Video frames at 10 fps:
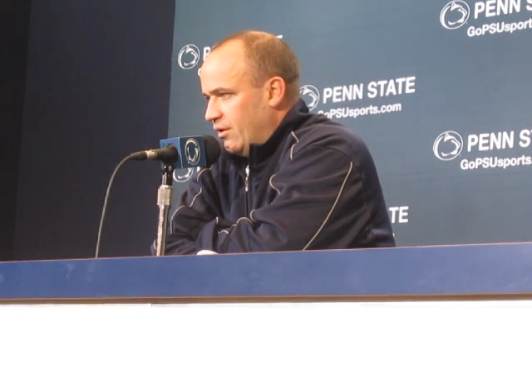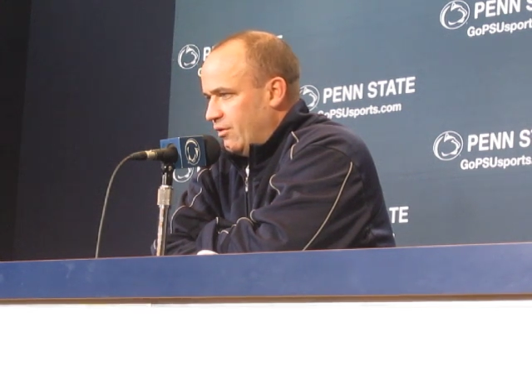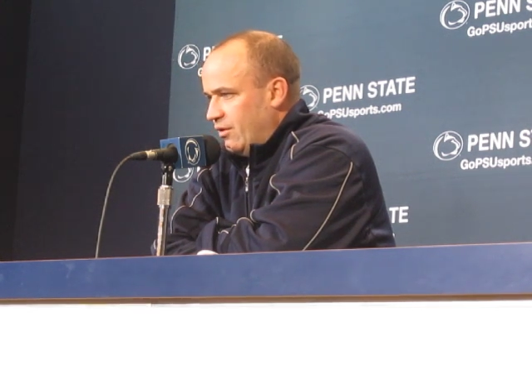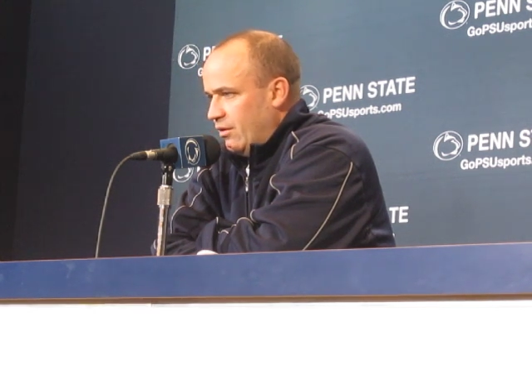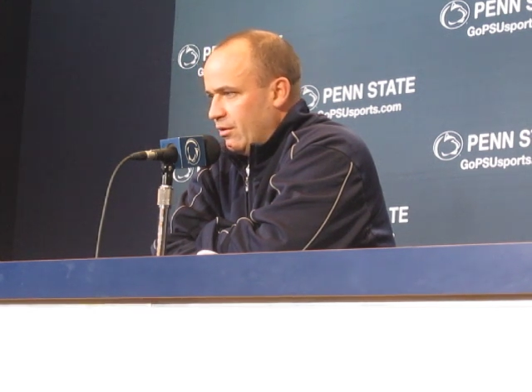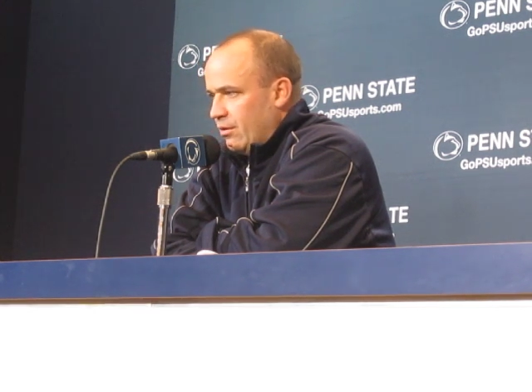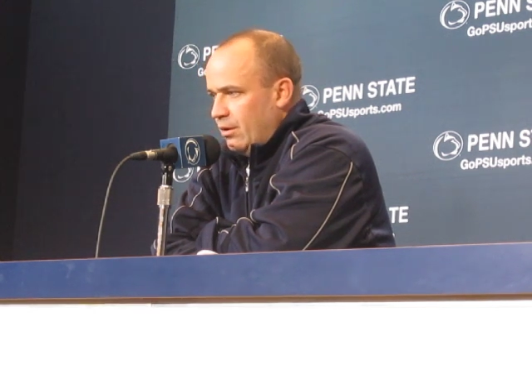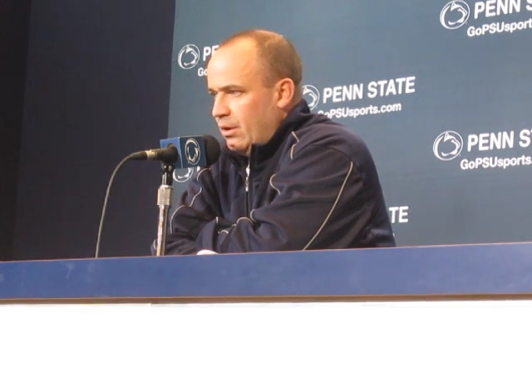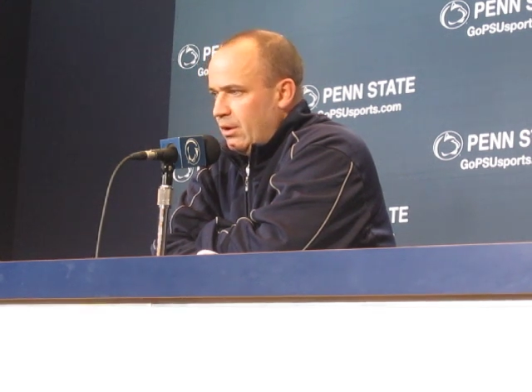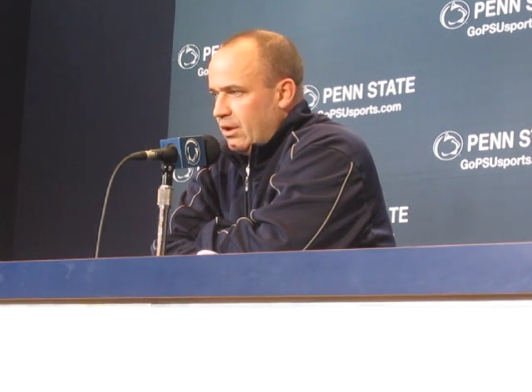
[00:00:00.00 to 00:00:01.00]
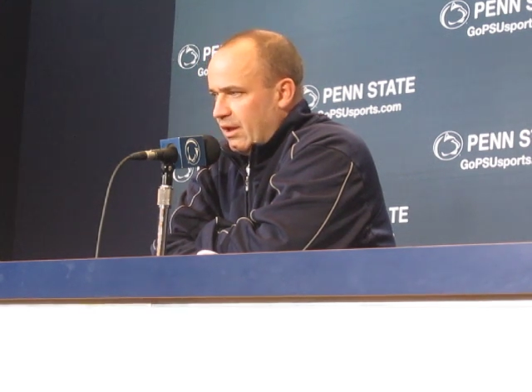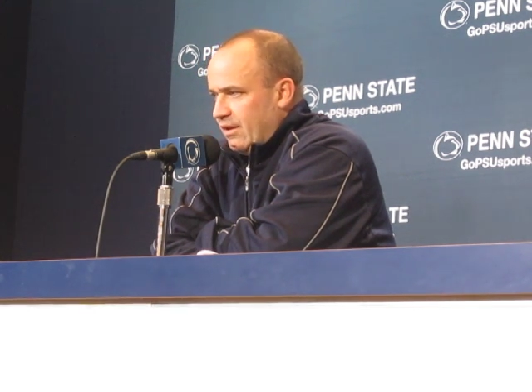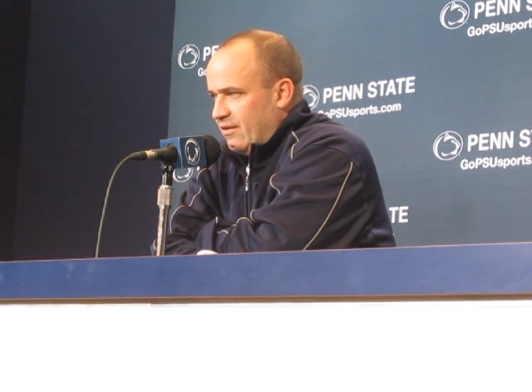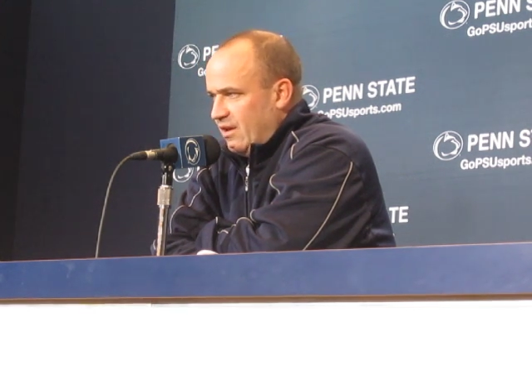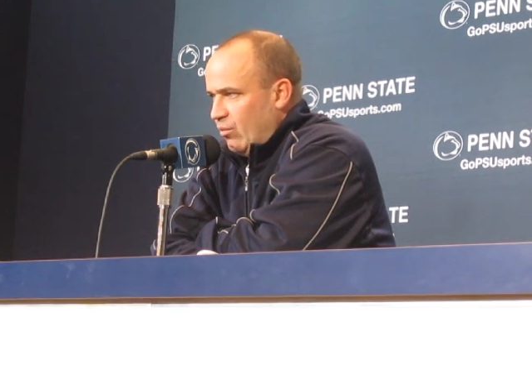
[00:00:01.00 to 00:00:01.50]
It's either
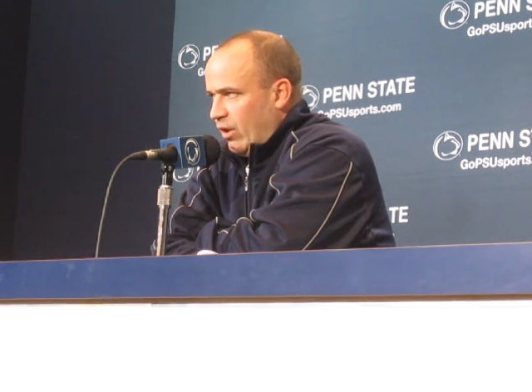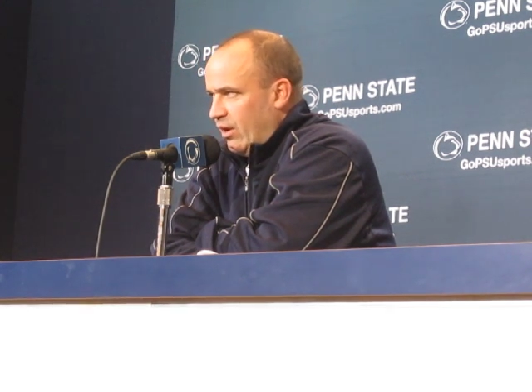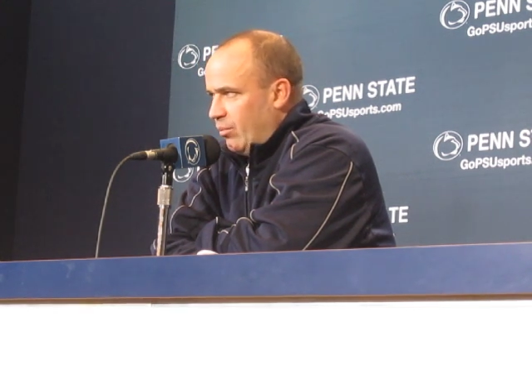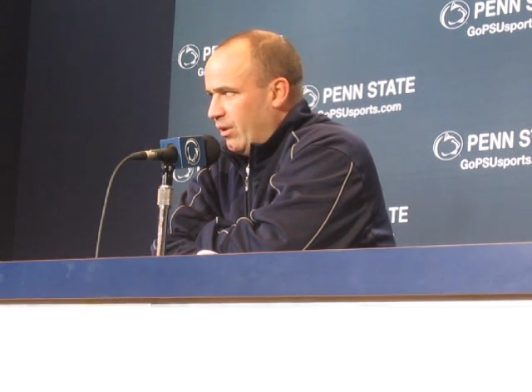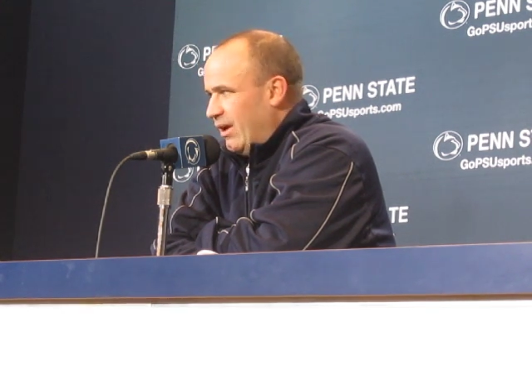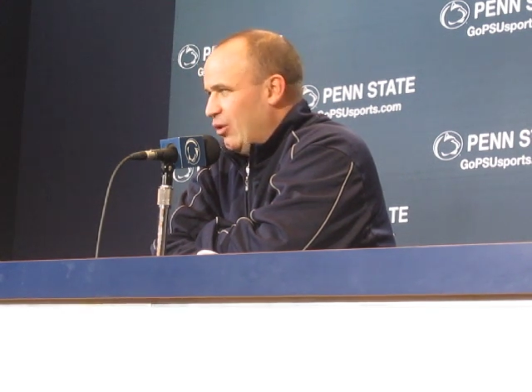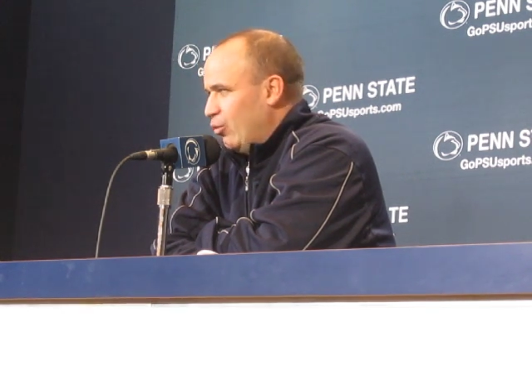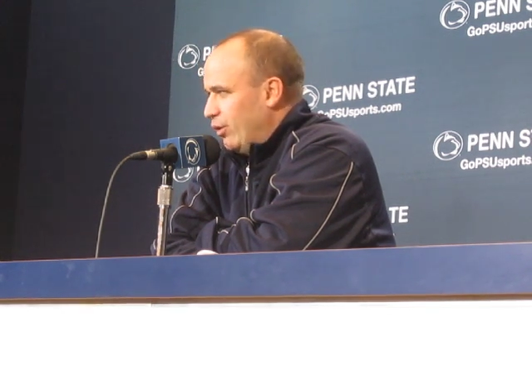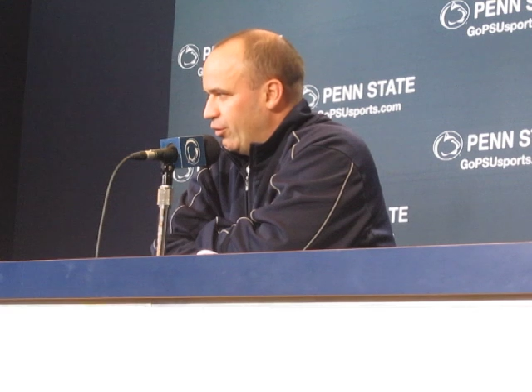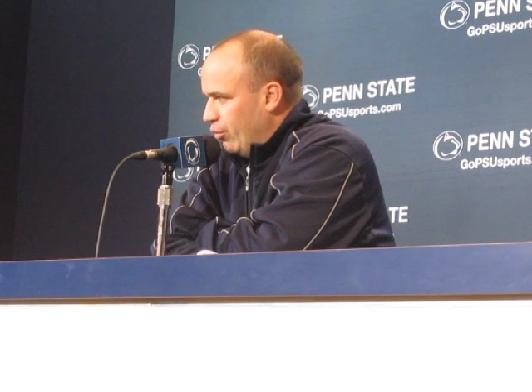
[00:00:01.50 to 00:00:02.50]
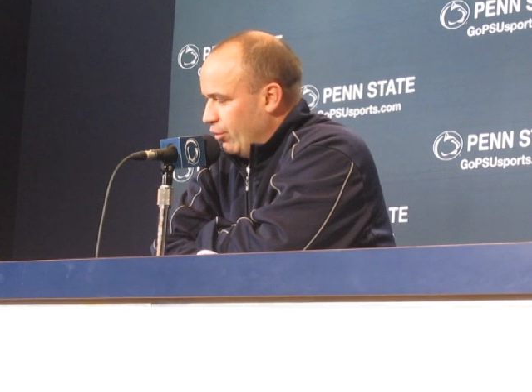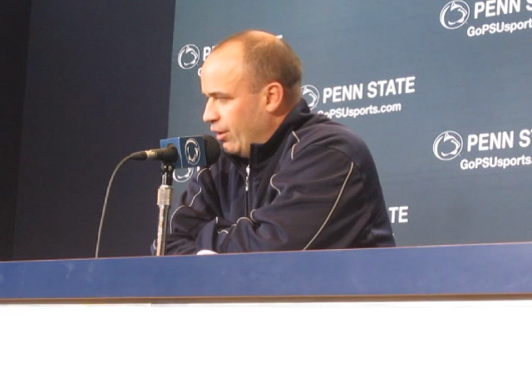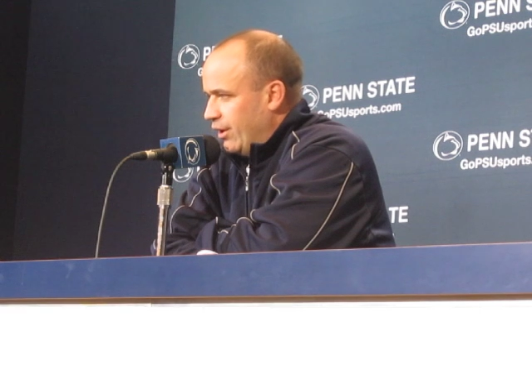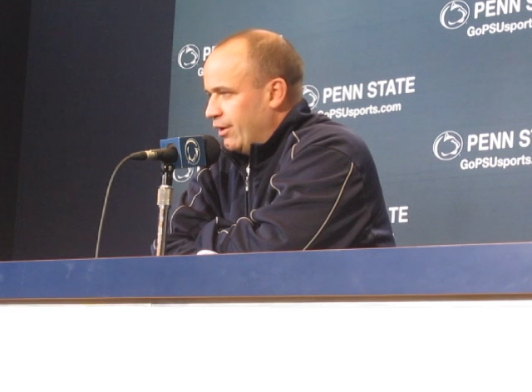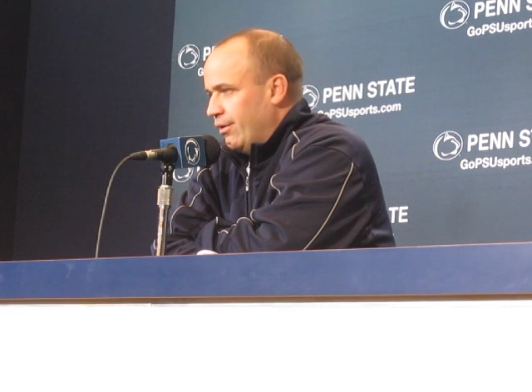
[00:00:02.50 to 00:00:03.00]
getting the team ready to play or
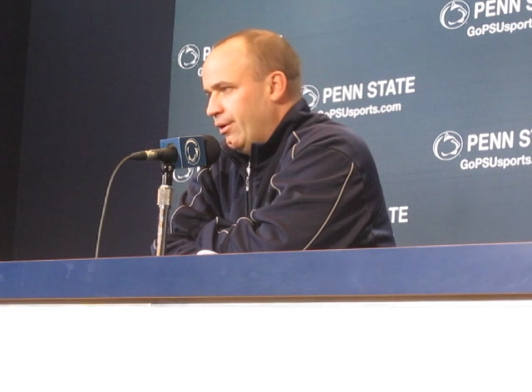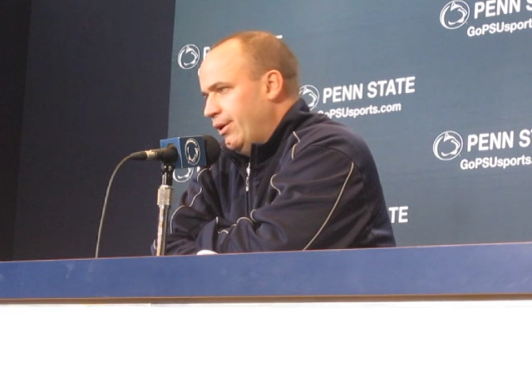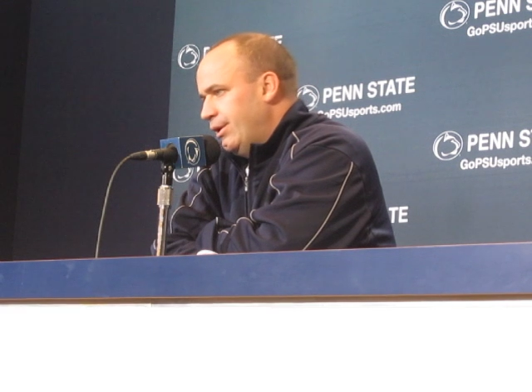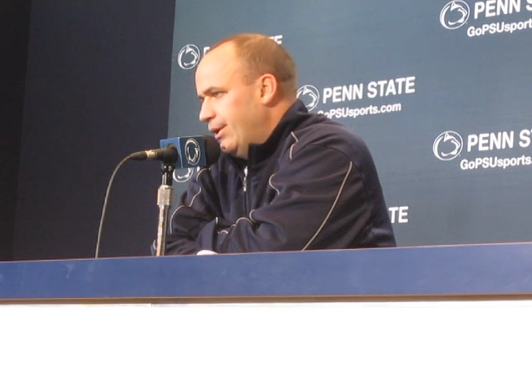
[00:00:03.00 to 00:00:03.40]
recruiting or,